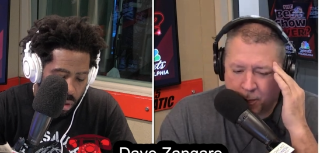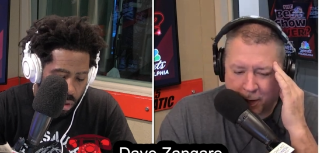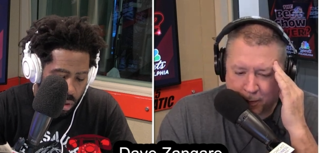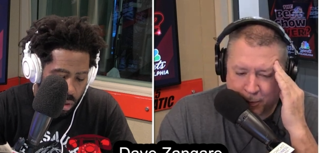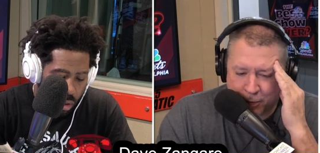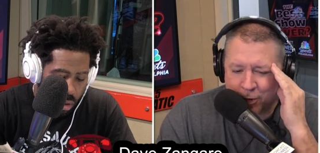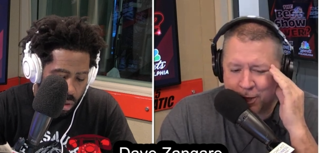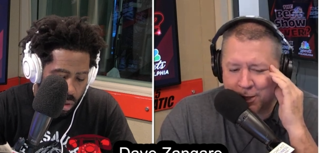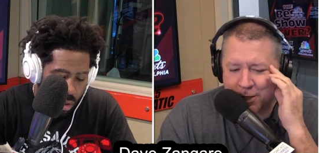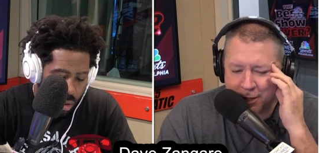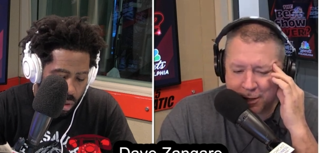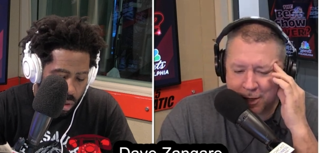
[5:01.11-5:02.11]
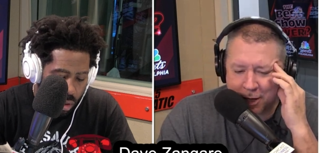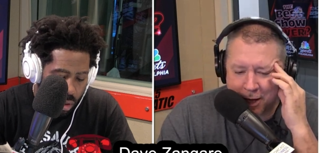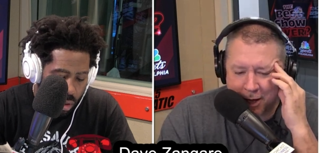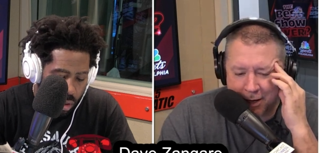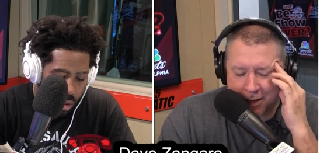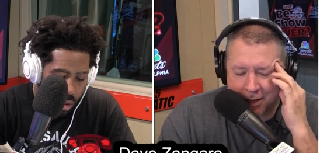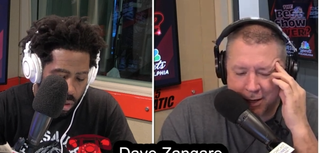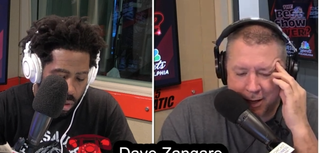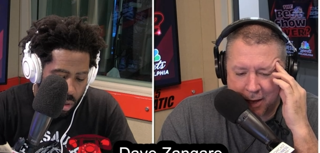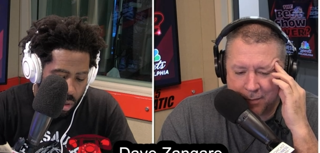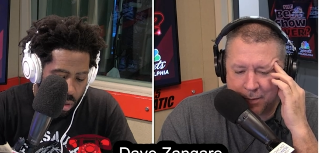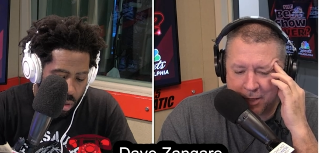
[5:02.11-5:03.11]
Speaker 1: put up stories on uh,
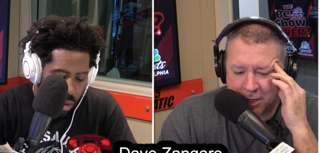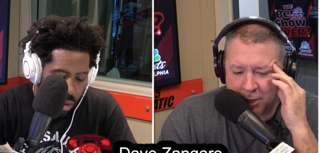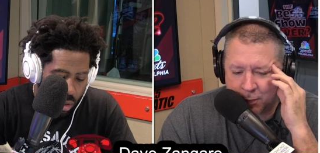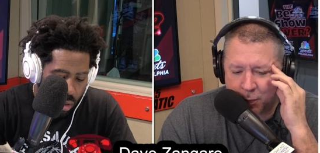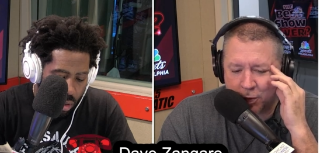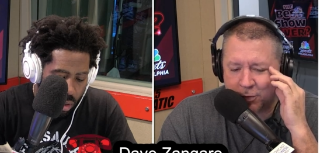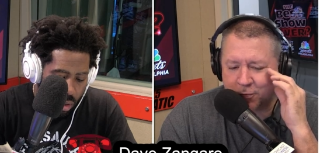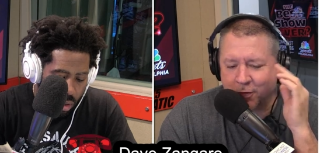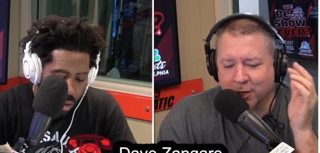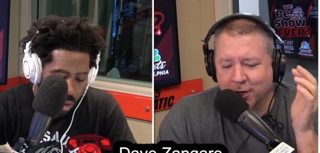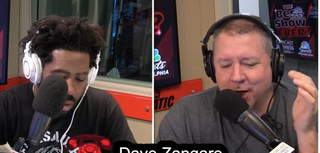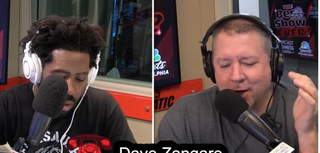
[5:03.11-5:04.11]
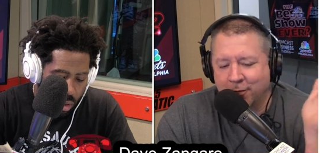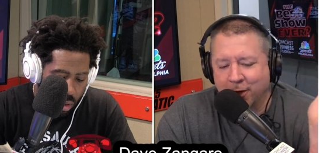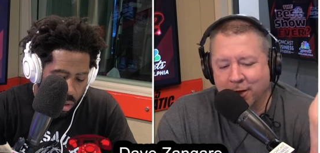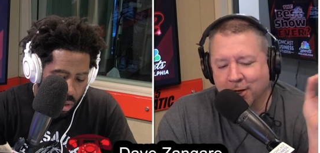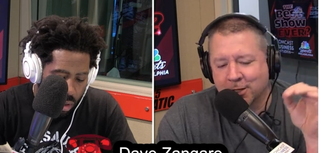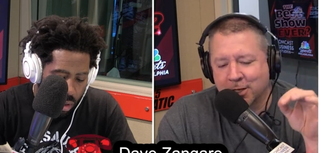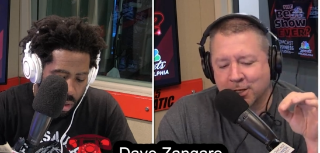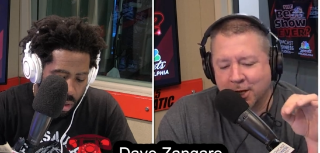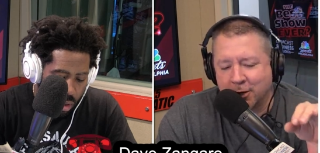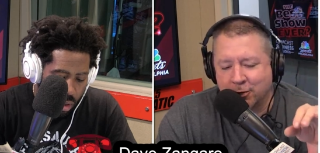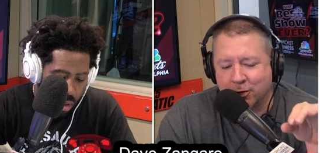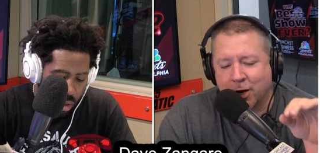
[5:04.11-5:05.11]
NBC Sports Philadelphia, and this
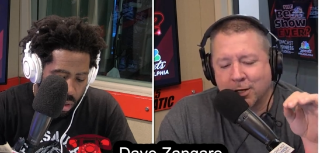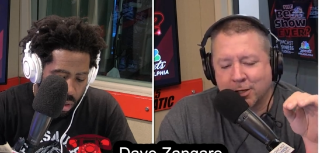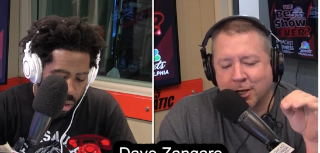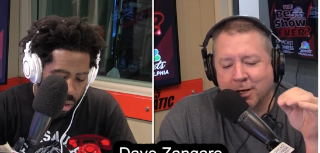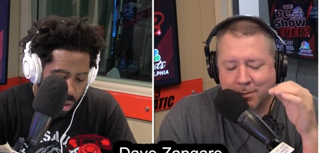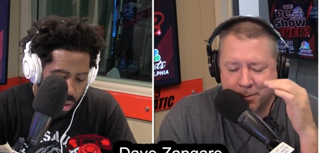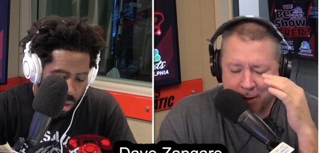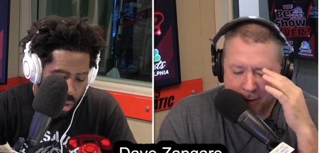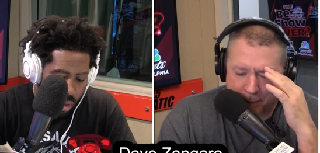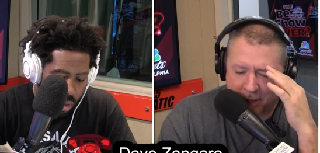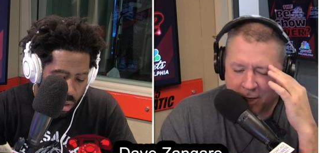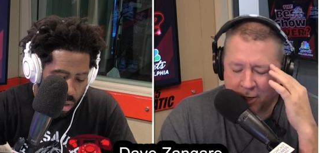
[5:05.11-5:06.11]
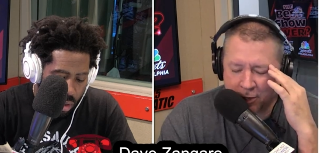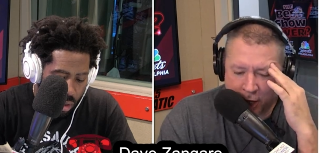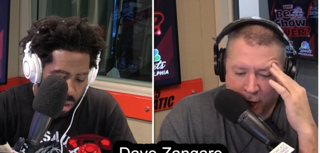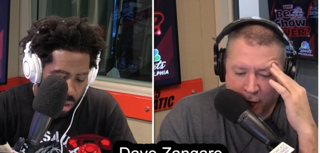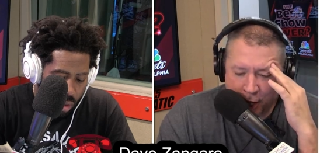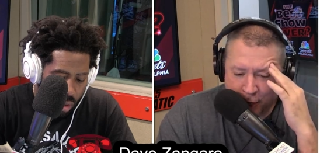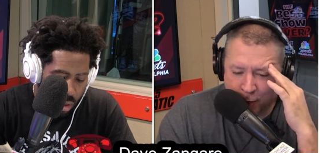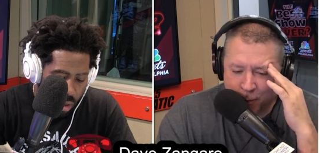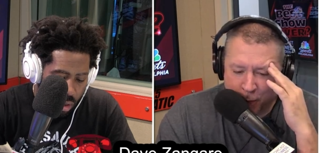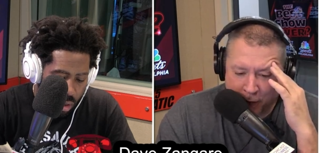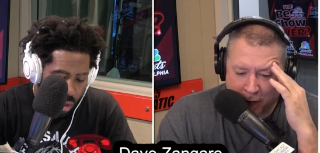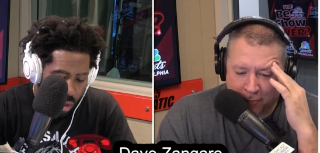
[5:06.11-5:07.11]
is interesting to me because
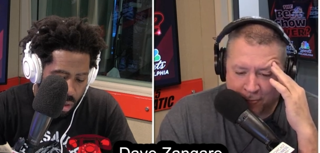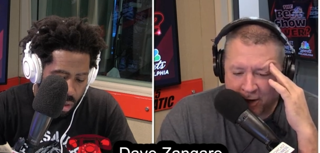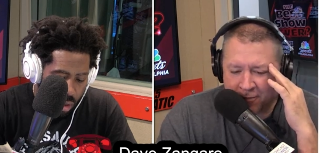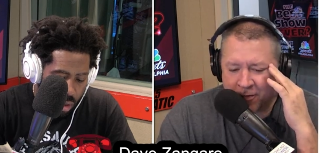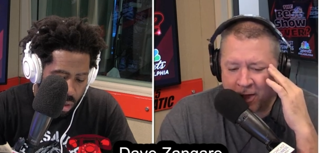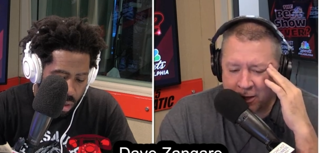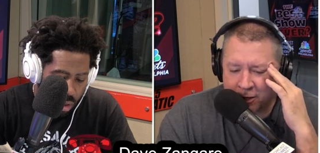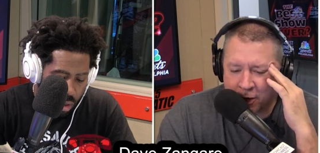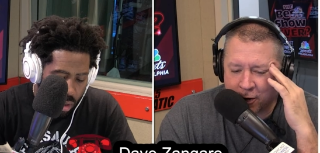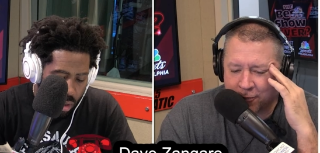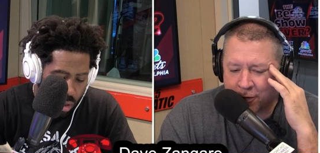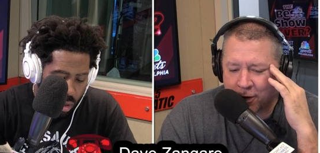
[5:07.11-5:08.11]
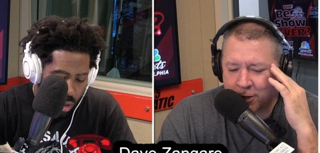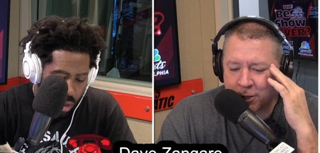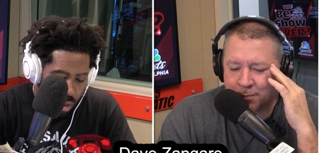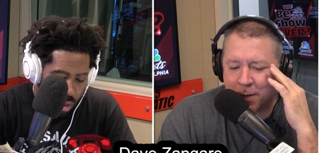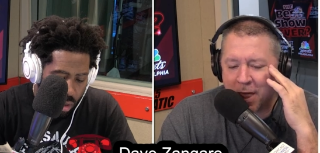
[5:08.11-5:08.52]
you put up Vic Fangio versus